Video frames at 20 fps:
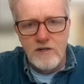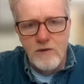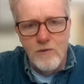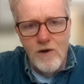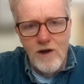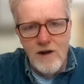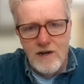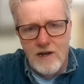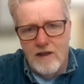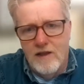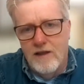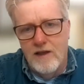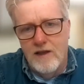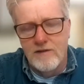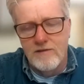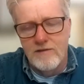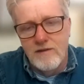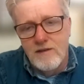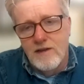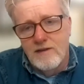Do you want it? And the
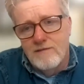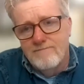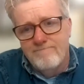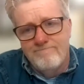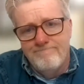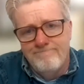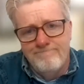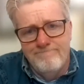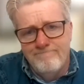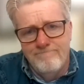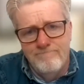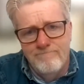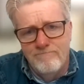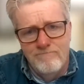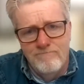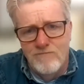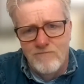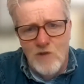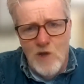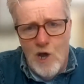answer is like,
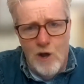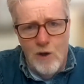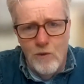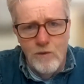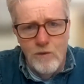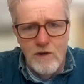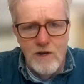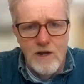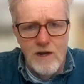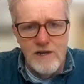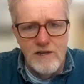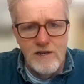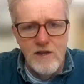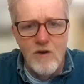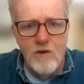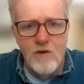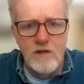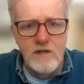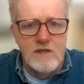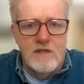mm, no, I
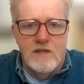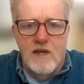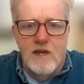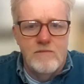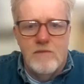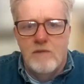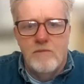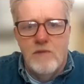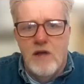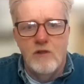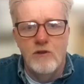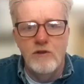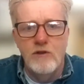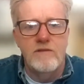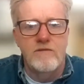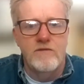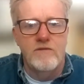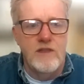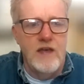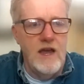don't, because I'm, I'm not
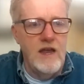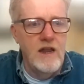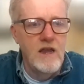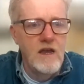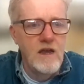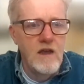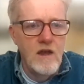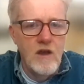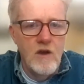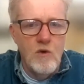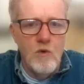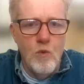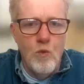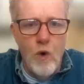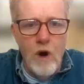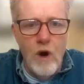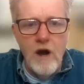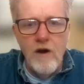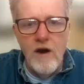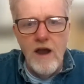looking for that.
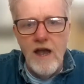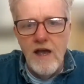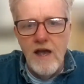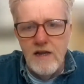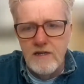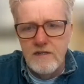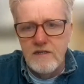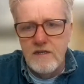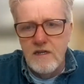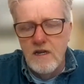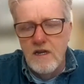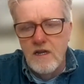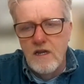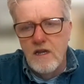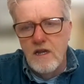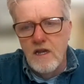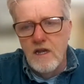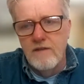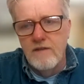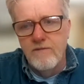Whereas
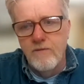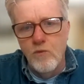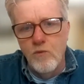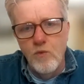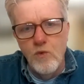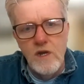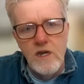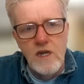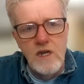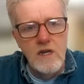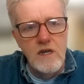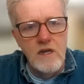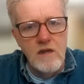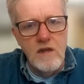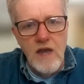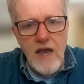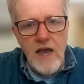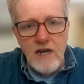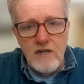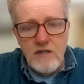if
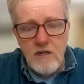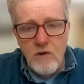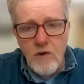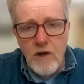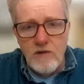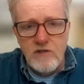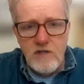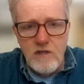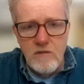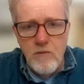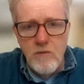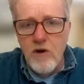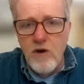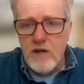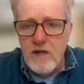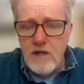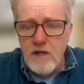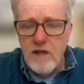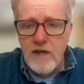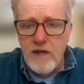we actually go out to the
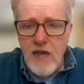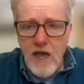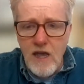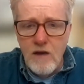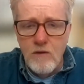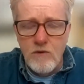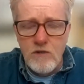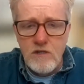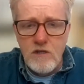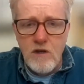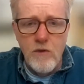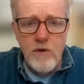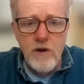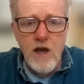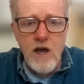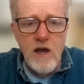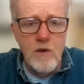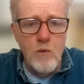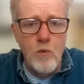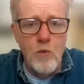market and like, hey, what's going
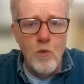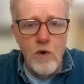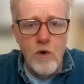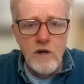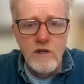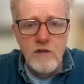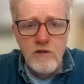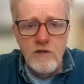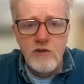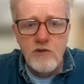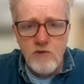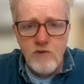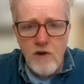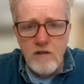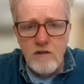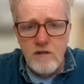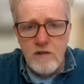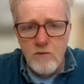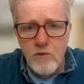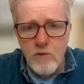on? What are you
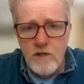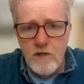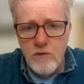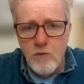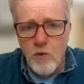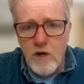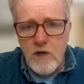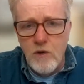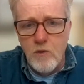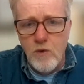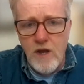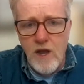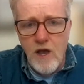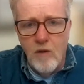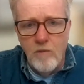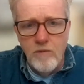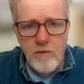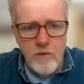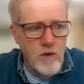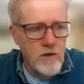struggling with? What can we
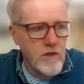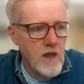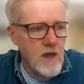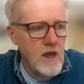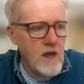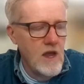help you with?